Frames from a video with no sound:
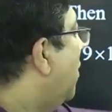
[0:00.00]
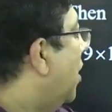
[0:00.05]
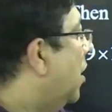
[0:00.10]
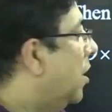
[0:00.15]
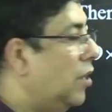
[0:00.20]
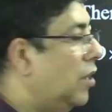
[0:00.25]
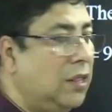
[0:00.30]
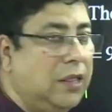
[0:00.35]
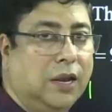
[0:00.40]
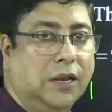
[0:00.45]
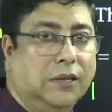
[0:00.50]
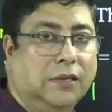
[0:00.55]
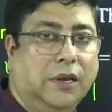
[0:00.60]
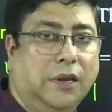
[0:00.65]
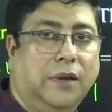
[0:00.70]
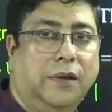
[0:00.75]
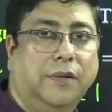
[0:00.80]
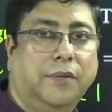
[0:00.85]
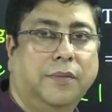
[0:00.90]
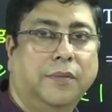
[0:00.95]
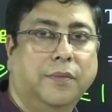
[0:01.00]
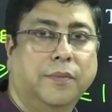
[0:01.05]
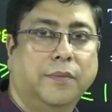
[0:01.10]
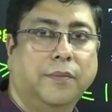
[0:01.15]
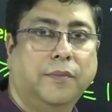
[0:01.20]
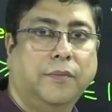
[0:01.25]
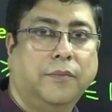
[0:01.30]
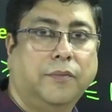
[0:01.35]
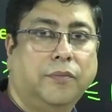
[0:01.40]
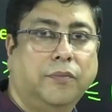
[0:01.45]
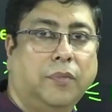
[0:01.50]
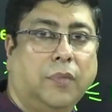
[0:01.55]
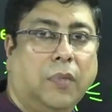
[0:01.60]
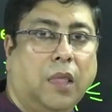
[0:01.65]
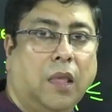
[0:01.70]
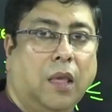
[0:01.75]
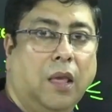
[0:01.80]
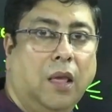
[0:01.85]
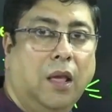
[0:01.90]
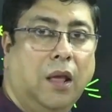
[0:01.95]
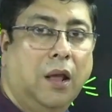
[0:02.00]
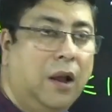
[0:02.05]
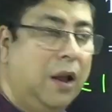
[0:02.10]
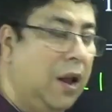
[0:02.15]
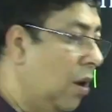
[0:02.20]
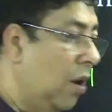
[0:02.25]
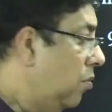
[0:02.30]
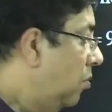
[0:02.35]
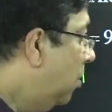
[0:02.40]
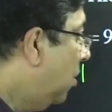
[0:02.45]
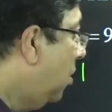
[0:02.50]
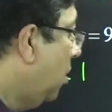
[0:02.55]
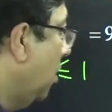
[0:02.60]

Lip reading: we are getting the result. Now